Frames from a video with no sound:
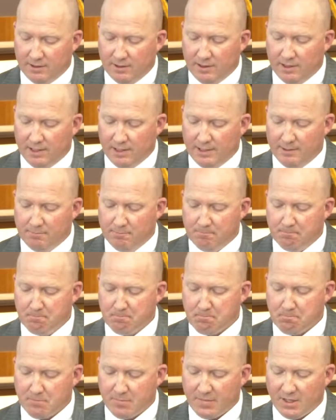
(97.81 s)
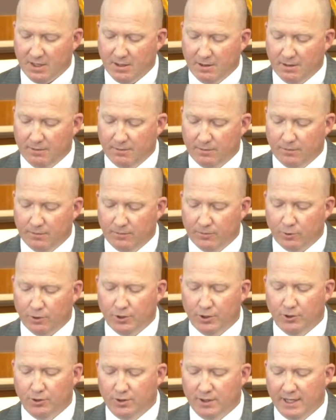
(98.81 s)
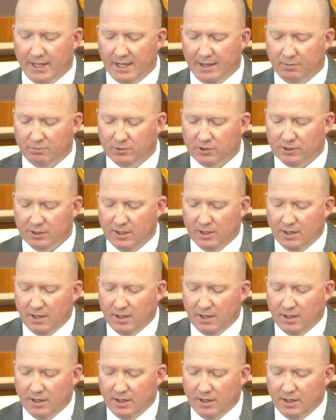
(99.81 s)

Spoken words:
For new dams,